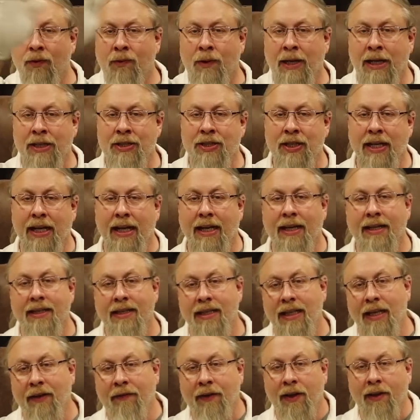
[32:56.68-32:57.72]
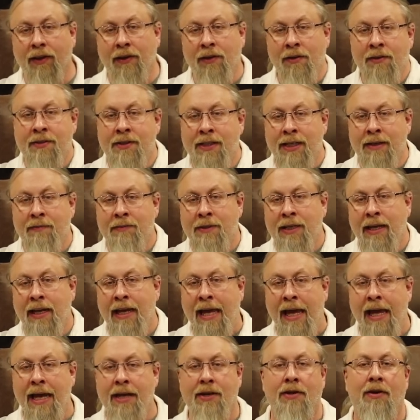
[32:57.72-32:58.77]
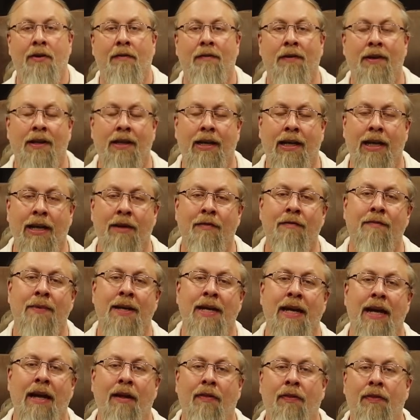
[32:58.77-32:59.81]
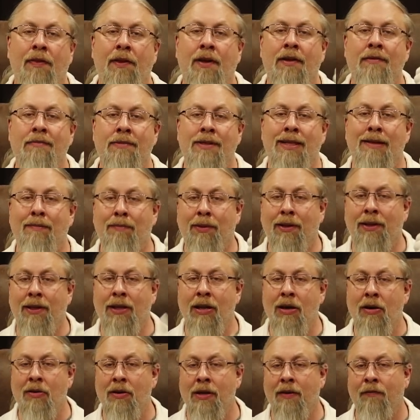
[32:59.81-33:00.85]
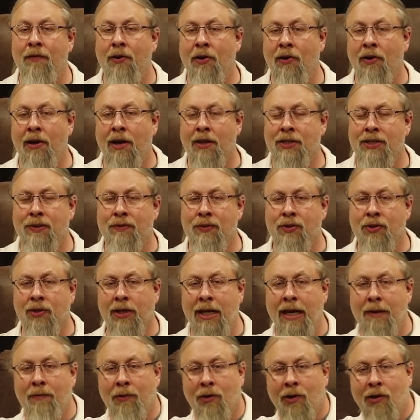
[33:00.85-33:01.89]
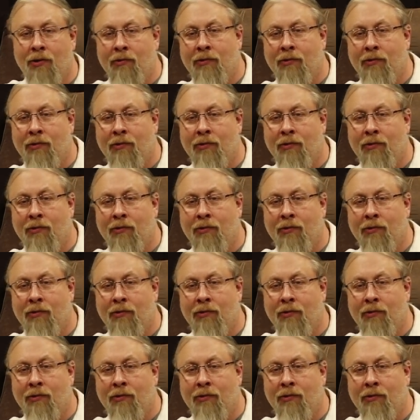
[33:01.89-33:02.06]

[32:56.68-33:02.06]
for watching. If you learned something today, don't forget to give me a thumbs up below. And if you're not a subscriber